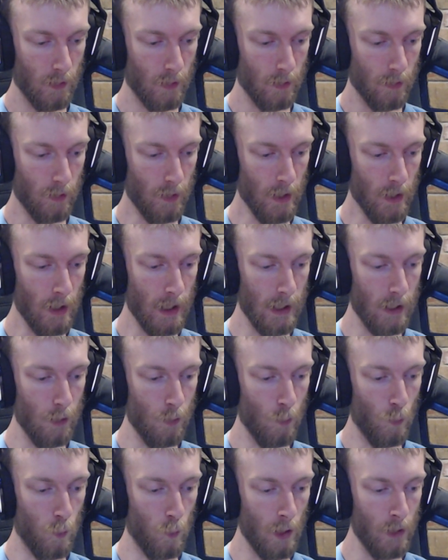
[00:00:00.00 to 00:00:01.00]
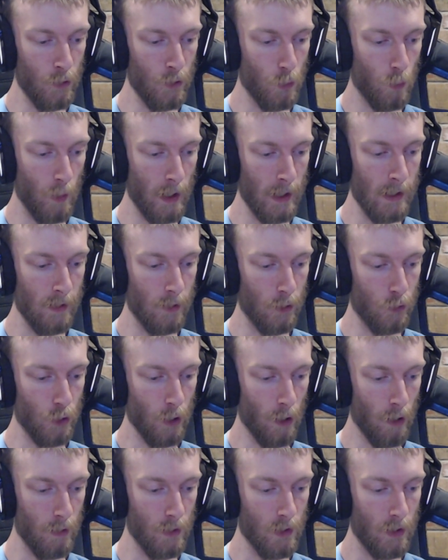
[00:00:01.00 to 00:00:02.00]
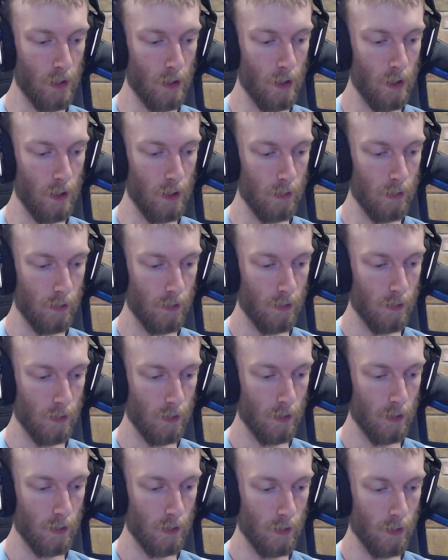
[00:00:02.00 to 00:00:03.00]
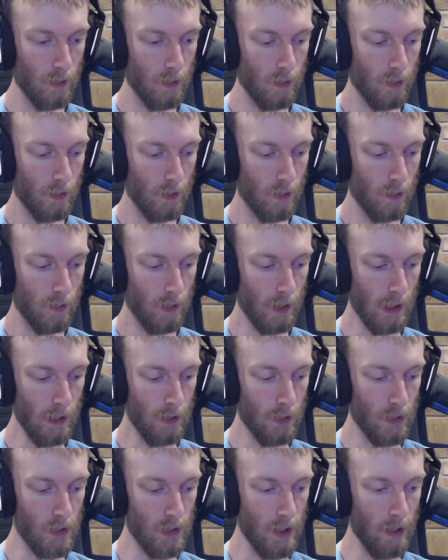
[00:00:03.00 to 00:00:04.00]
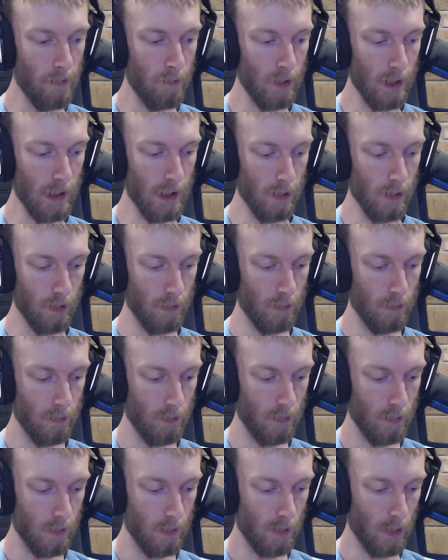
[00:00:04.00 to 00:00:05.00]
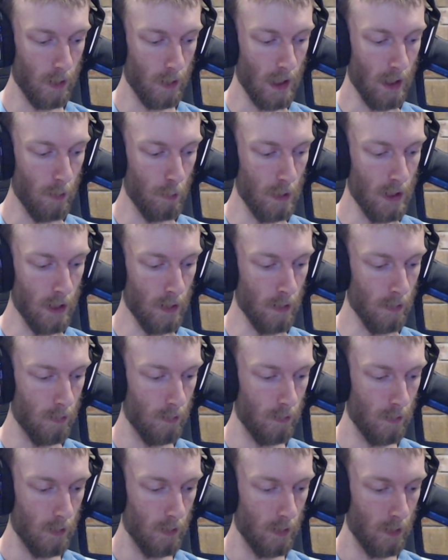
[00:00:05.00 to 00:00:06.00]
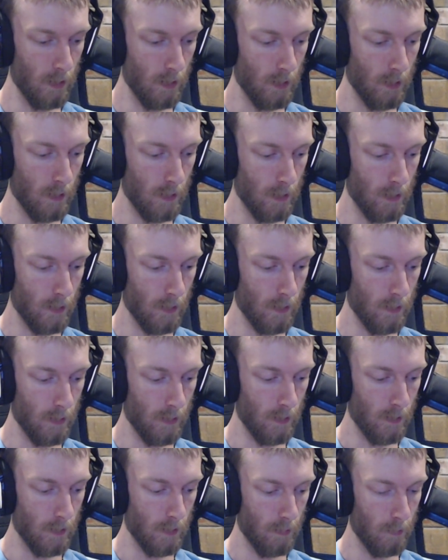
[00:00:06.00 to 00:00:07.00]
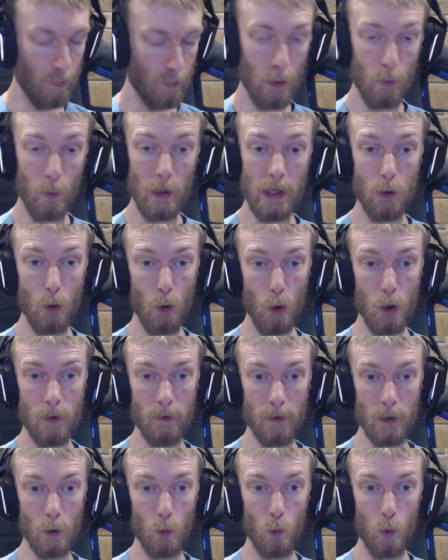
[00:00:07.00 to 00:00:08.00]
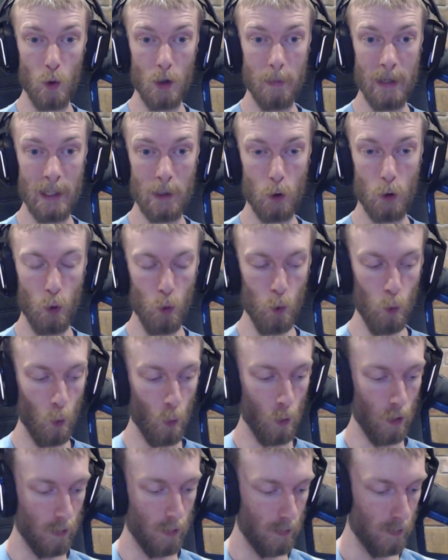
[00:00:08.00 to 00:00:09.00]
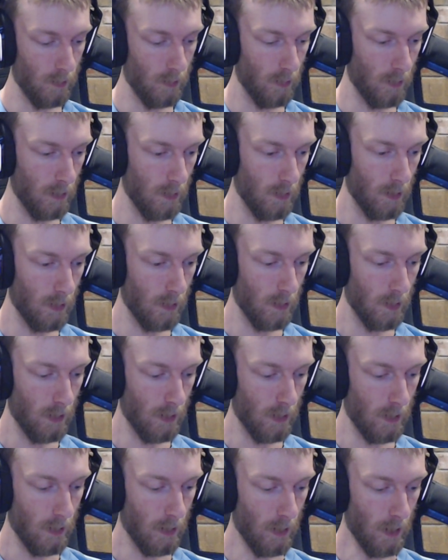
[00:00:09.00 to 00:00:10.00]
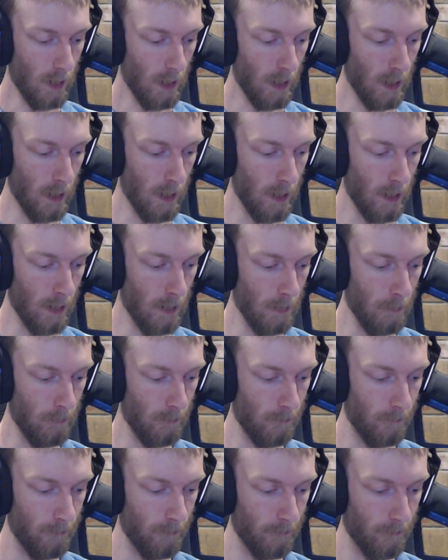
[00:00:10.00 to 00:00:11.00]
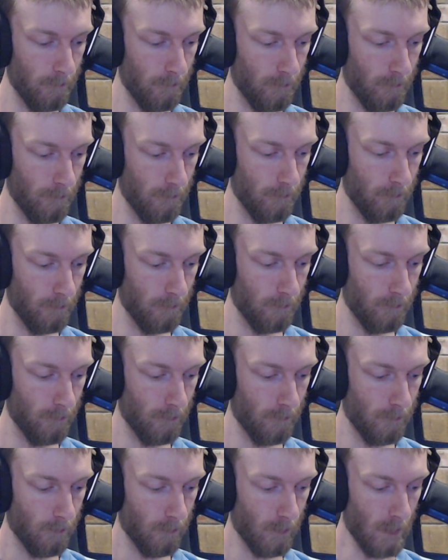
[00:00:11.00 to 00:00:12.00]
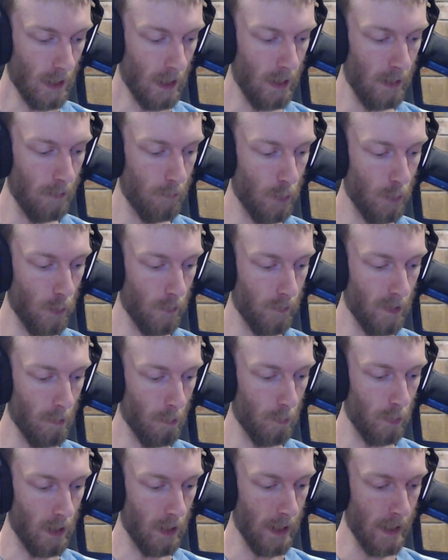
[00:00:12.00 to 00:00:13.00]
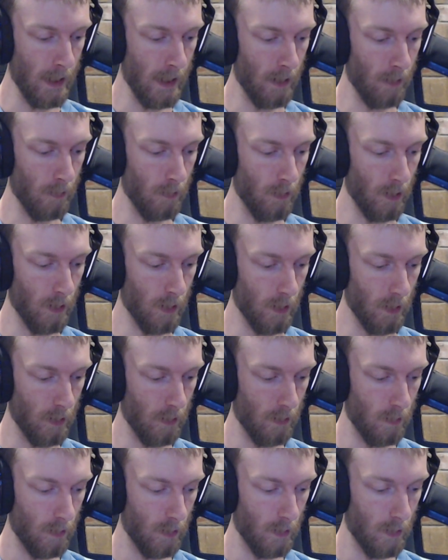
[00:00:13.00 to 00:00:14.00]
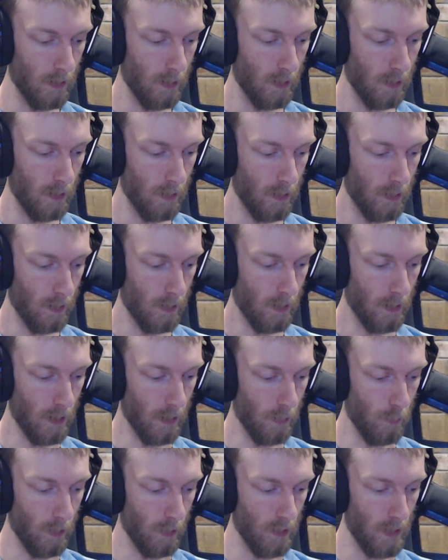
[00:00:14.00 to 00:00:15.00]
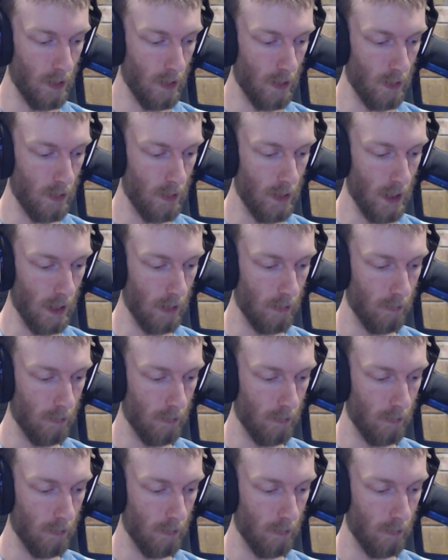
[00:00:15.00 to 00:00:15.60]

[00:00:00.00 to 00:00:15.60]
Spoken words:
then I can 120 the Charizard and 70 it. Okay, we didn't. But we could have, and it would have been cool. I don't even know if I'm playing the other ones in this deck.